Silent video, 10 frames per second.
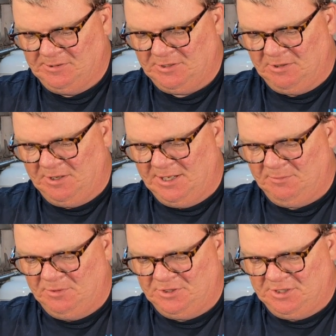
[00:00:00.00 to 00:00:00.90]
So that
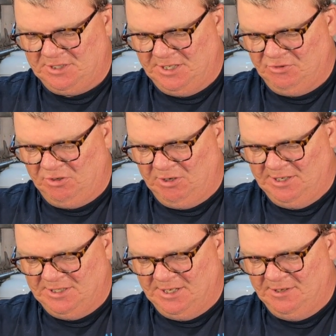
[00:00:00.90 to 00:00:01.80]
wants to
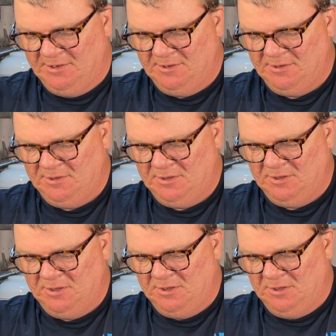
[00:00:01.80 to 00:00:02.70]
centralise in
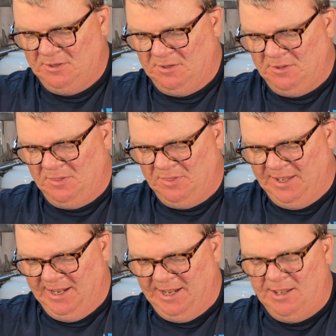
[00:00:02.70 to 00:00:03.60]

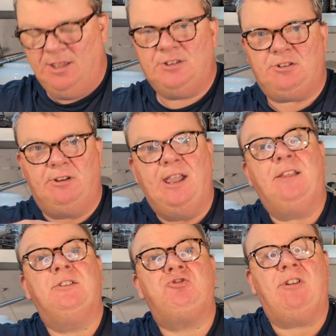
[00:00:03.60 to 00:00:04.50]
there. So I'm
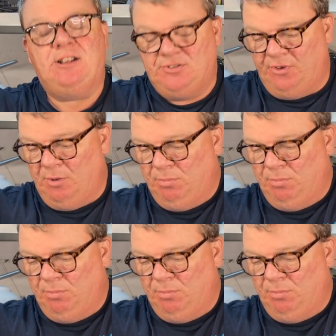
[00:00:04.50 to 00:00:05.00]
getting the transfer